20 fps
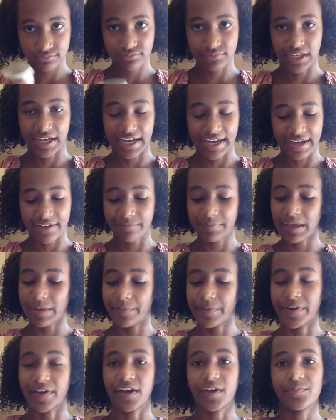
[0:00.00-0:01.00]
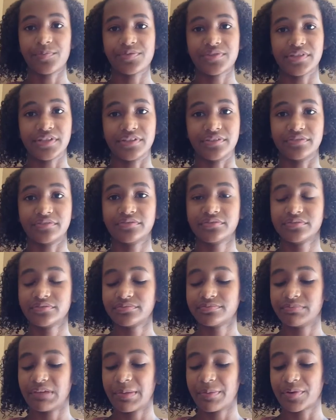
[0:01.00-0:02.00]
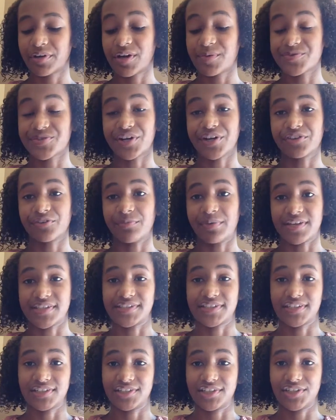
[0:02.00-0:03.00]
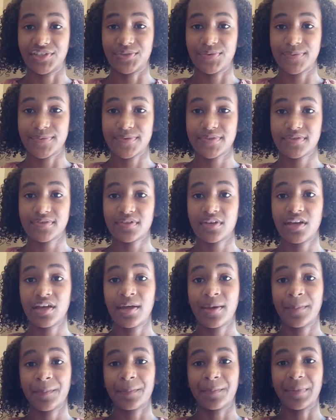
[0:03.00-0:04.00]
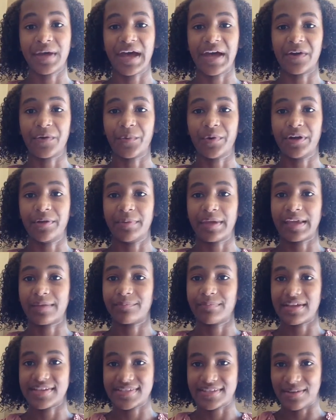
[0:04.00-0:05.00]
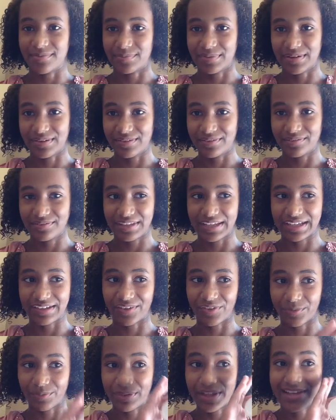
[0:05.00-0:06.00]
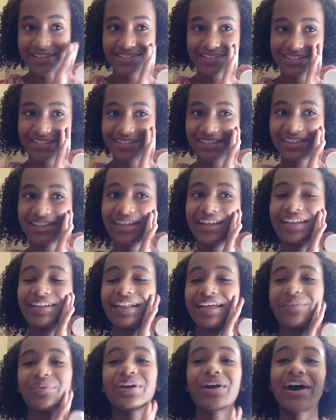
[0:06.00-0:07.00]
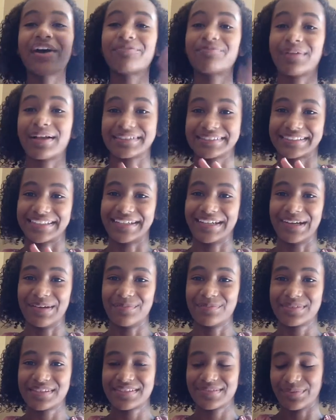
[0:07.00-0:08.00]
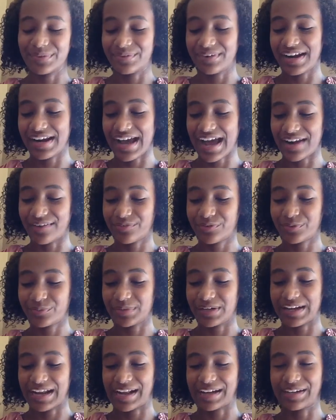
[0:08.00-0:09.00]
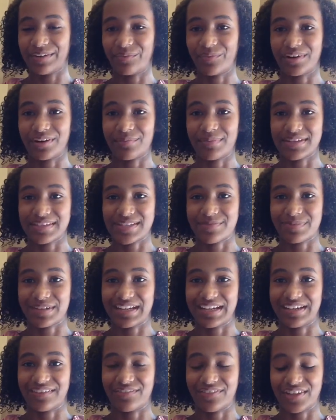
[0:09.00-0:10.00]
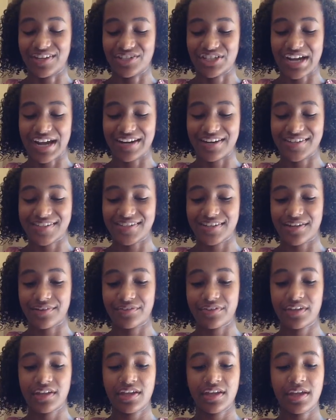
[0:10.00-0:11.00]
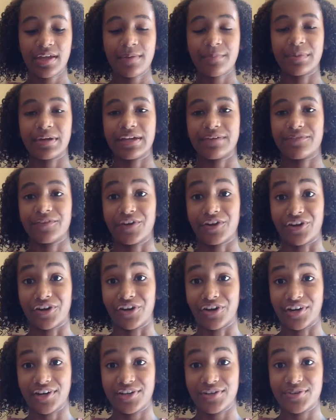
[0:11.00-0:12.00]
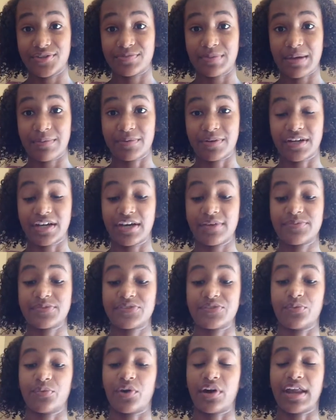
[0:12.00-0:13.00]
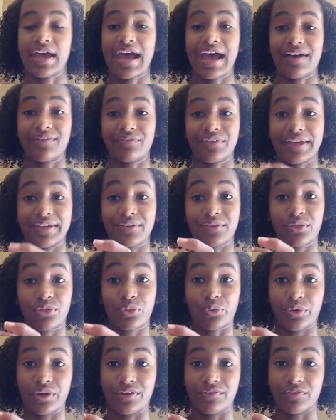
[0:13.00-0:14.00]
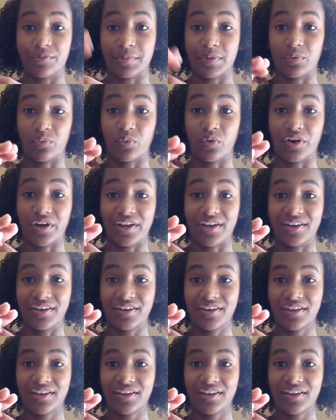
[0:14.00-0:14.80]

I have paper cups, and paper cups aren't the best thing to use, but I don't want to mess up all the plastic. We don't have plastic cups. We ran out of them, and I didn't want to mess up any of the China stuff. But if you're going to use paper cups, you want to have 3 of them in one,